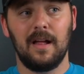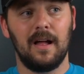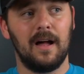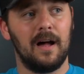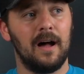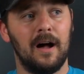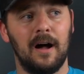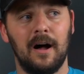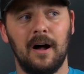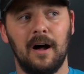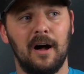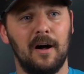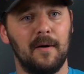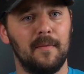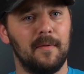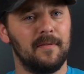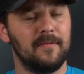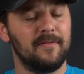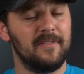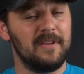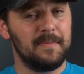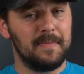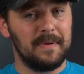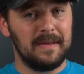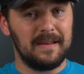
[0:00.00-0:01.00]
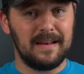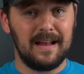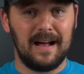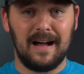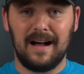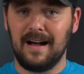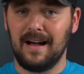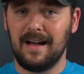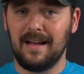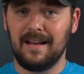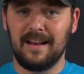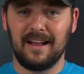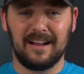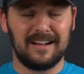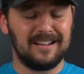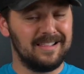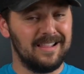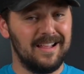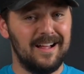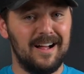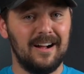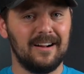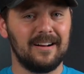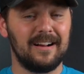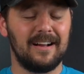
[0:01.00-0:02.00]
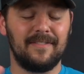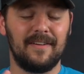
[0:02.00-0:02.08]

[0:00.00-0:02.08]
a VP9, a Glock.